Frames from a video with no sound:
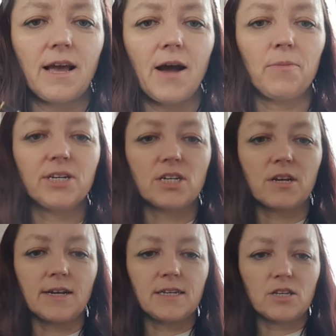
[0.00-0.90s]
And we're just
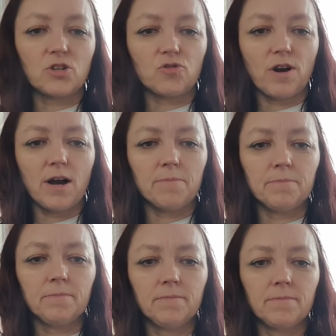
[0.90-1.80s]
going to
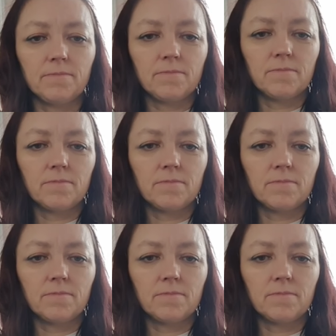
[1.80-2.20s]
strum